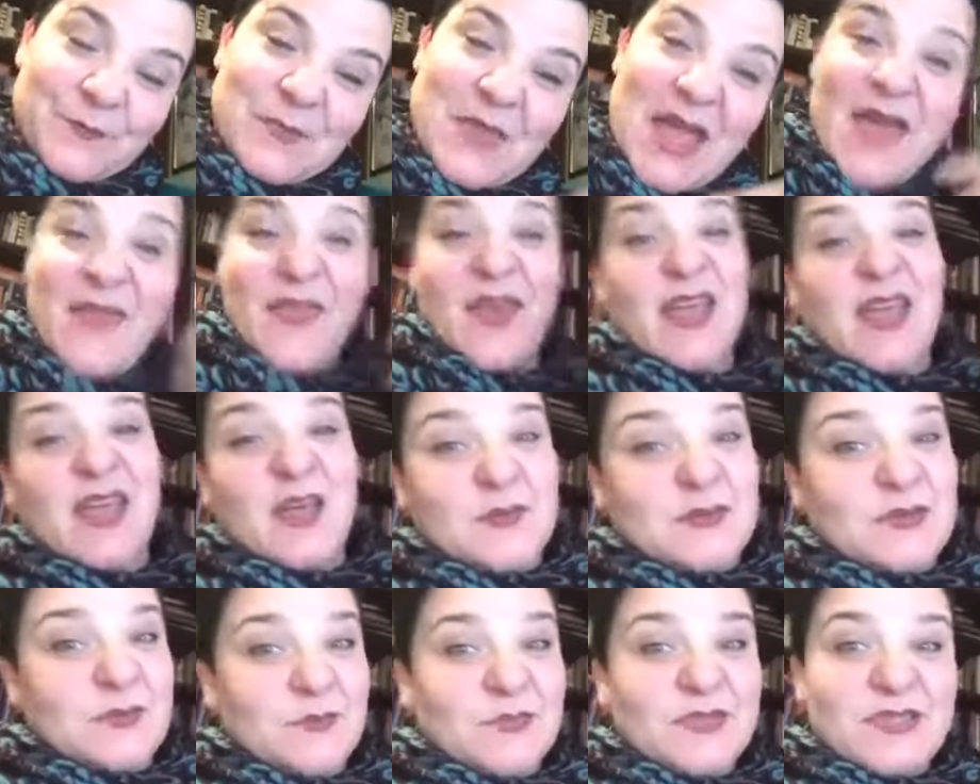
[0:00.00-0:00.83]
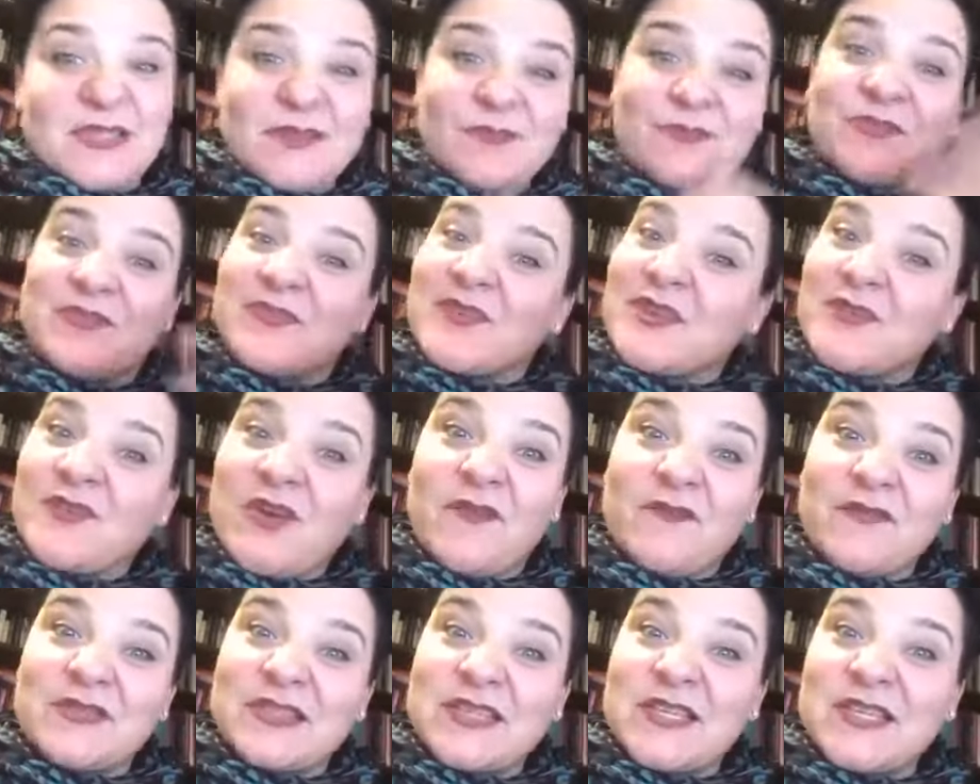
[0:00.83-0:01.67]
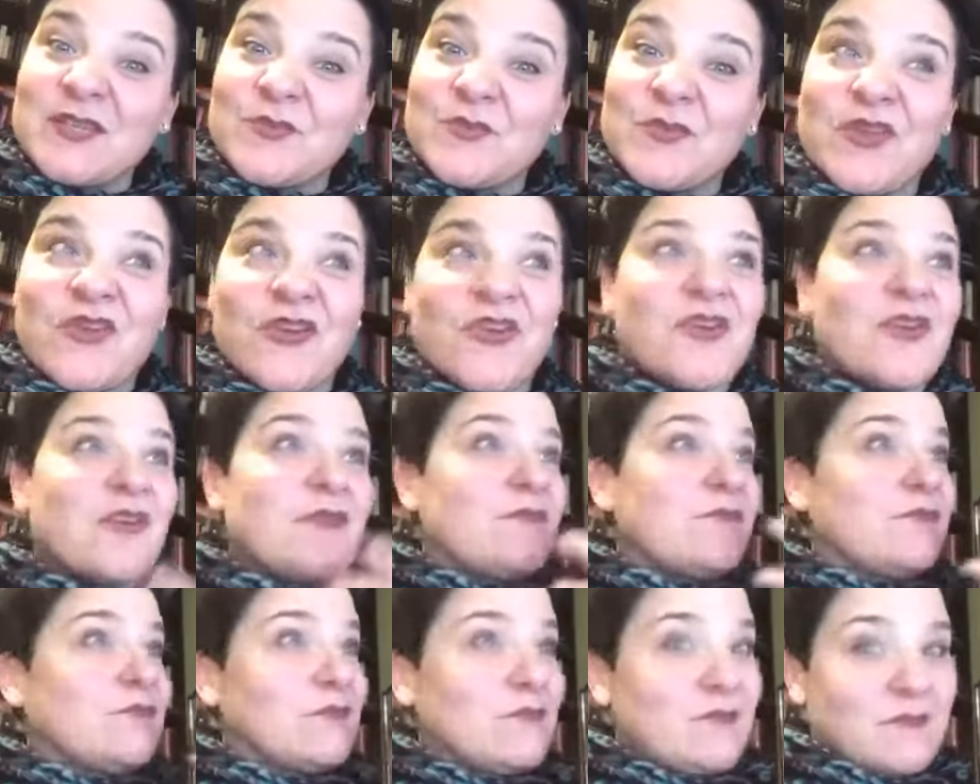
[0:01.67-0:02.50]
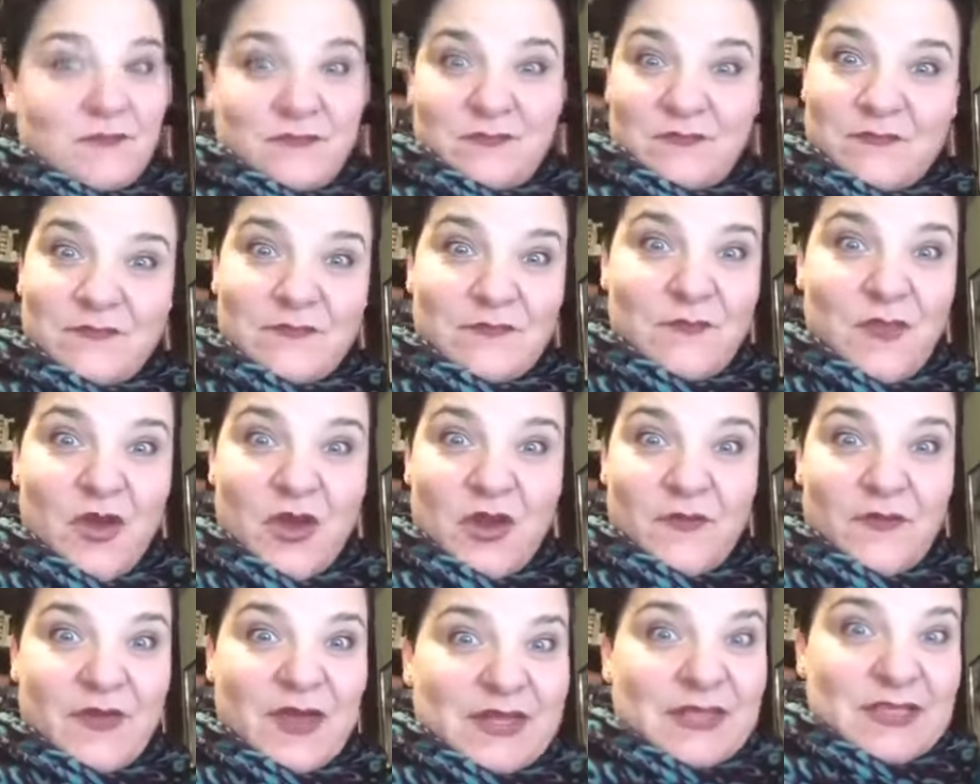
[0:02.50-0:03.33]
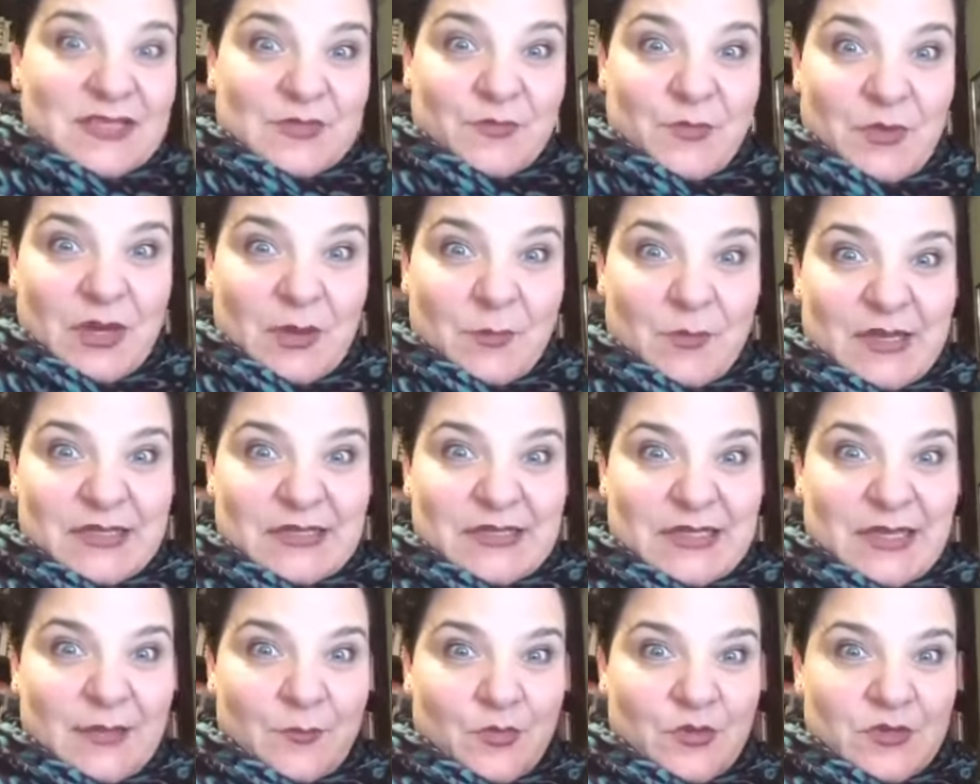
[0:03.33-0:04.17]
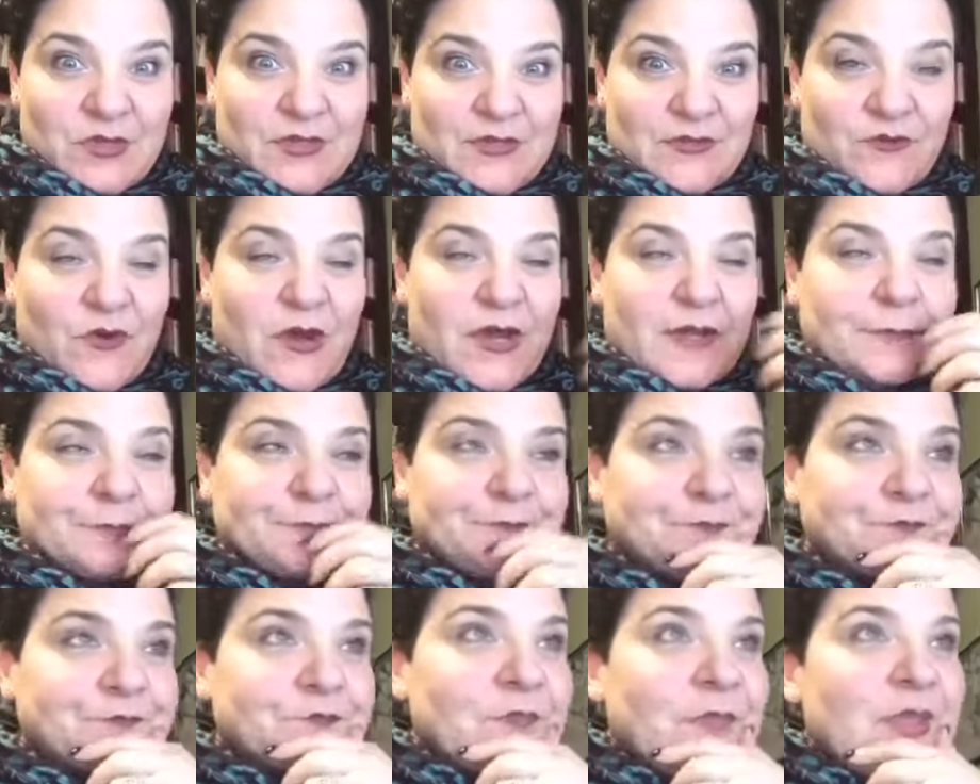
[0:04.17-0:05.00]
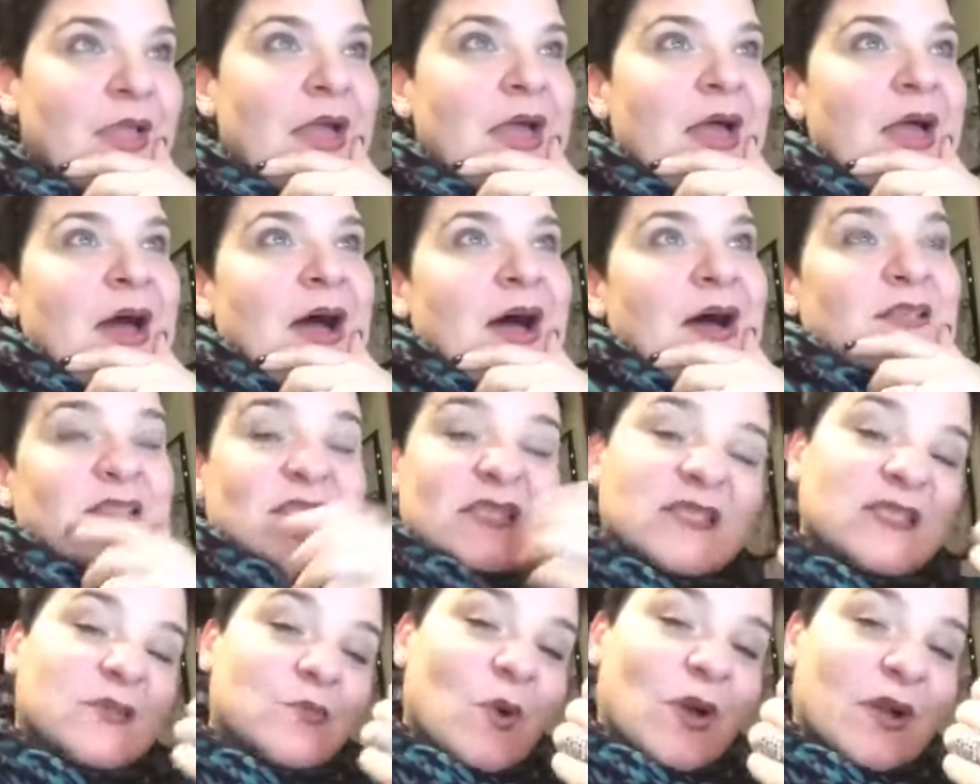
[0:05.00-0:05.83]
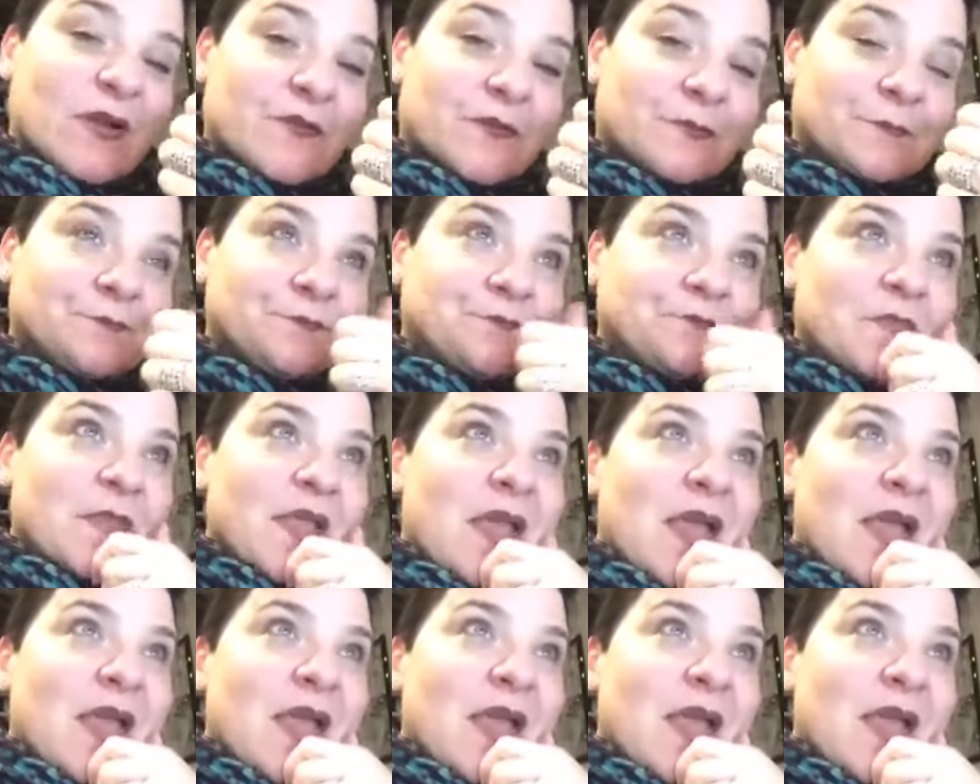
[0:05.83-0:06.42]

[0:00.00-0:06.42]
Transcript: And that keeps, see, conversation with her, motivated, spring in my step, which is great. So it's one of them.